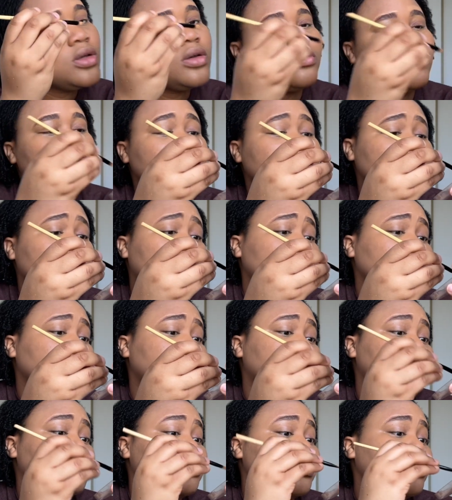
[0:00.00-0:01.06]
But if you're a
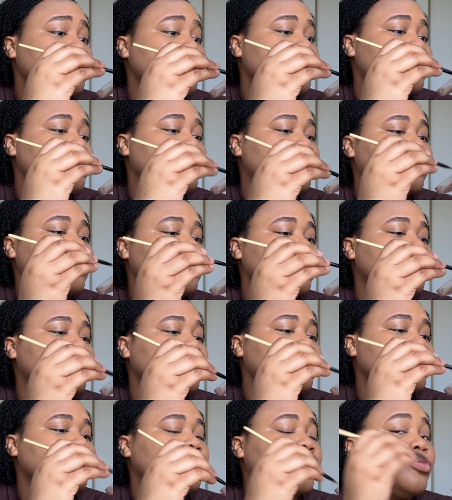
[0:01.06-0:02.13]
pro,
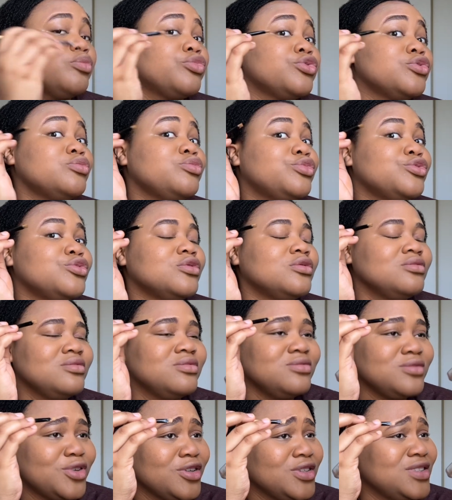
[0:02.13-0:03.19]
not pro,
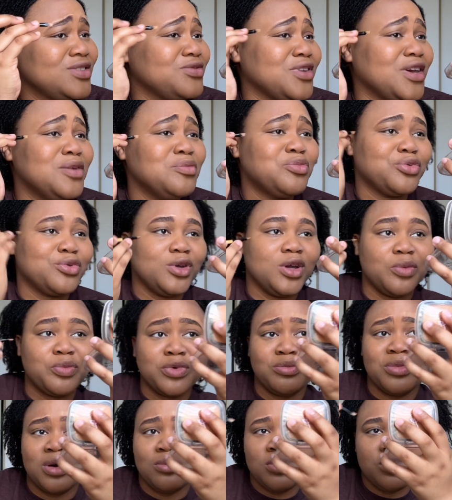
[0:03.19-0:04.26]
because if you're a pro, you're
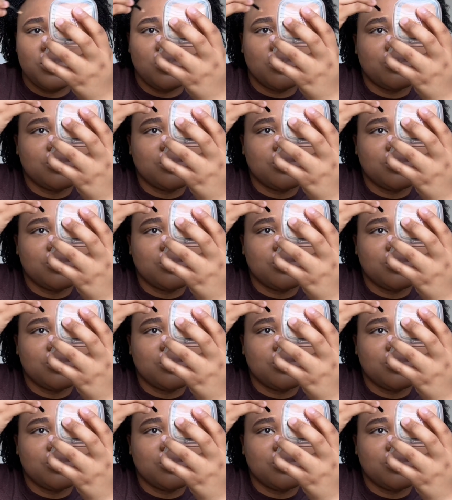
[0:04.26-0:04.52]
probably not